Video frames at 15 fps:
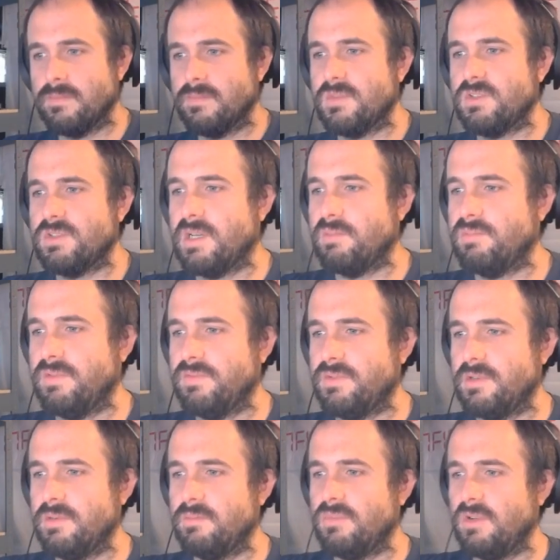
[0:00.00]

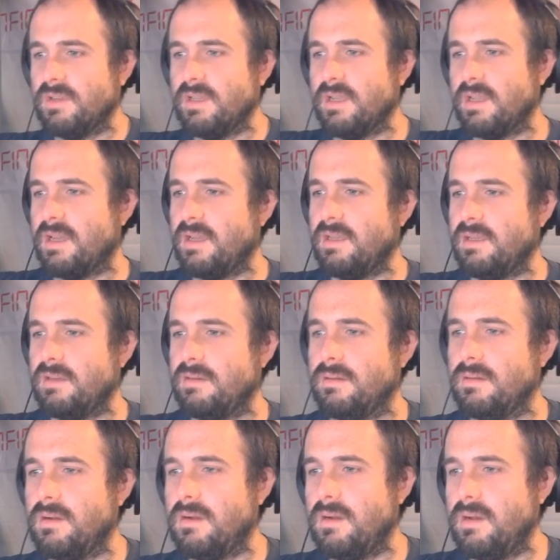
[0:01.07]
Choplifter, plug that guy in.
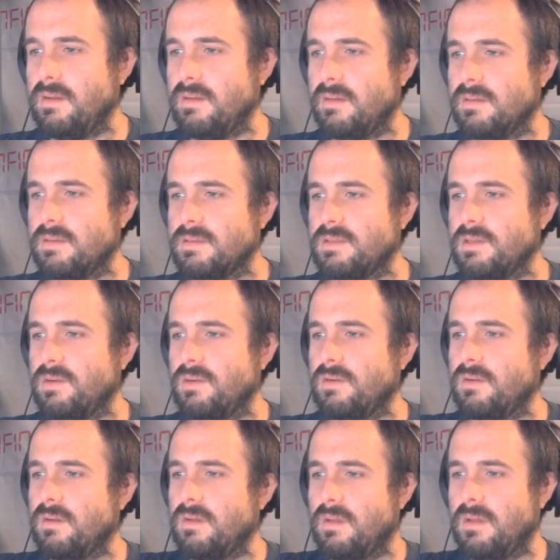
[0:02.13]
All right, so
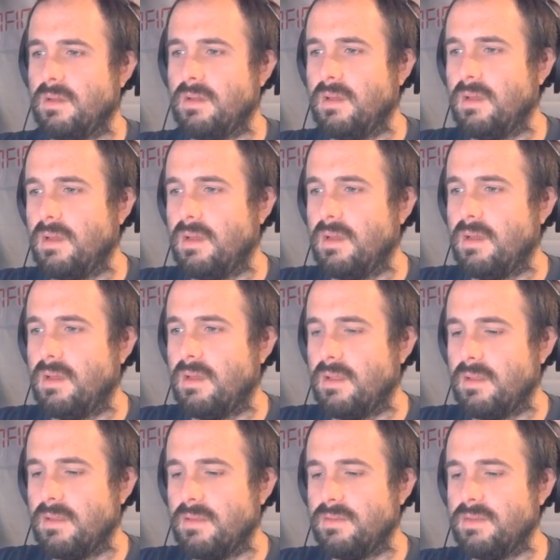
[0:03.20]

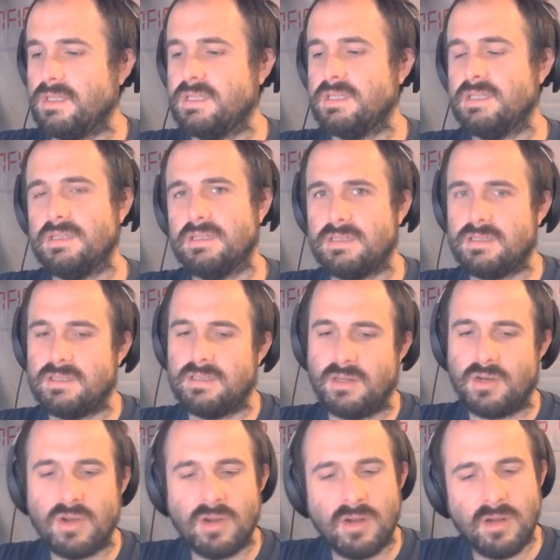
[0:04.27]
this is the
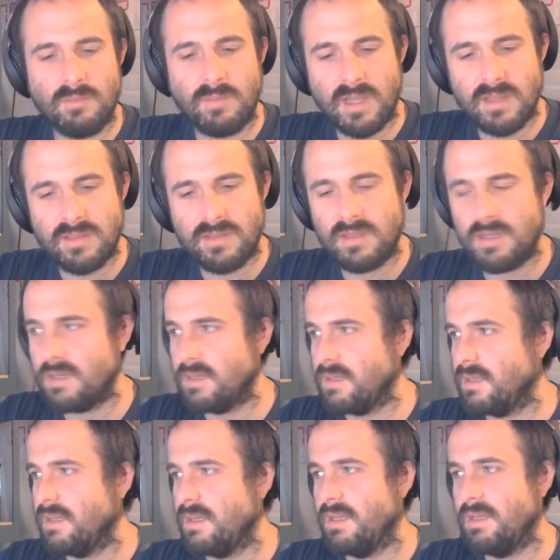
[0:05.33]
current method.
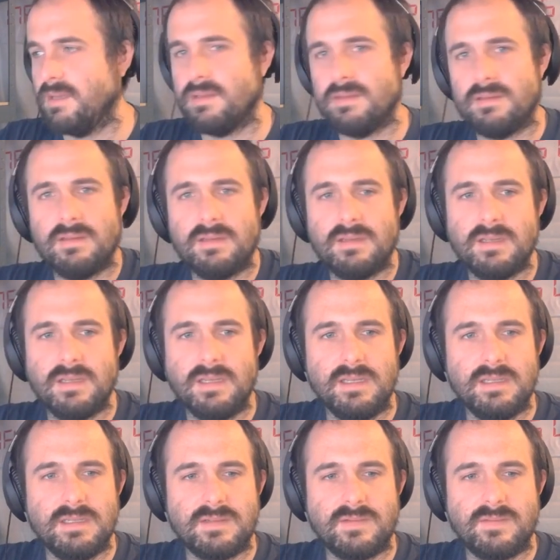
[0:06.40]
It
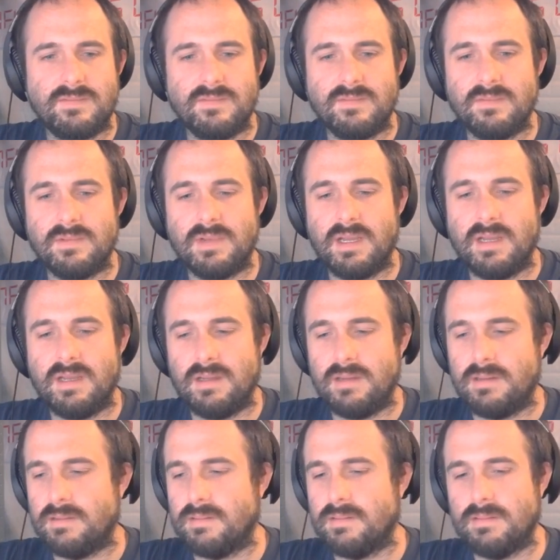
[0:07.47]
is
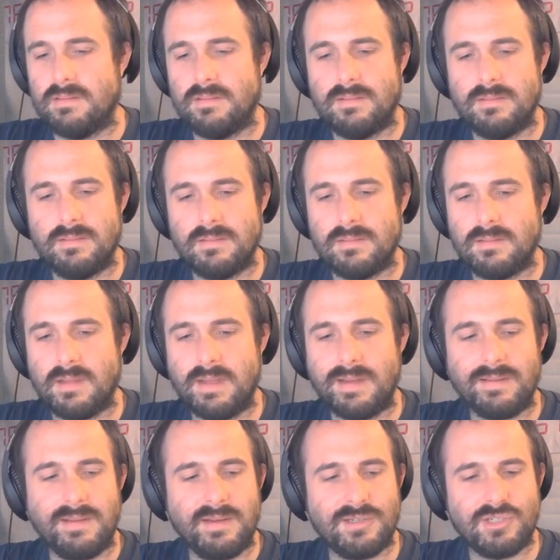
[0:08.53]

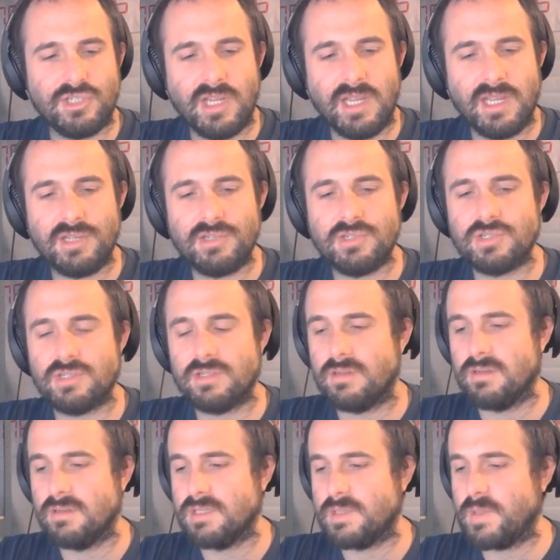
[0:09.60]
likely to change,
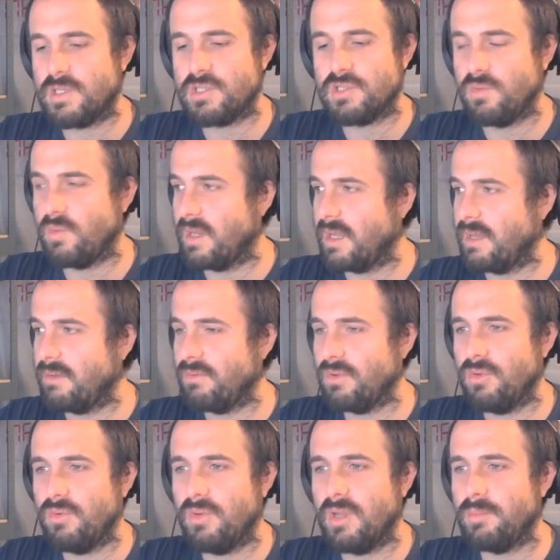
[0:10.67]
especially when I have a
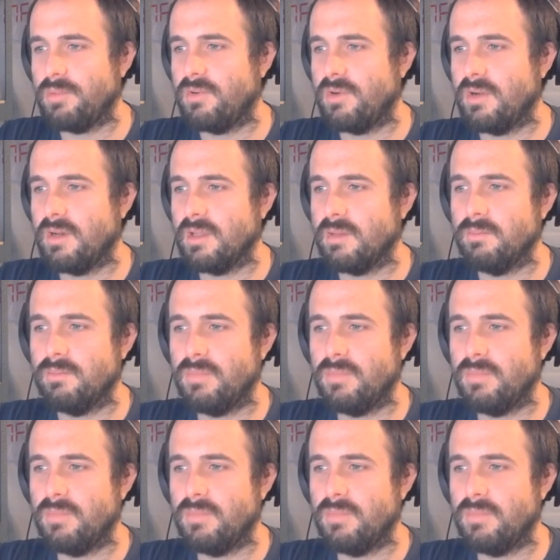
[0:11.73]
GUI up and running.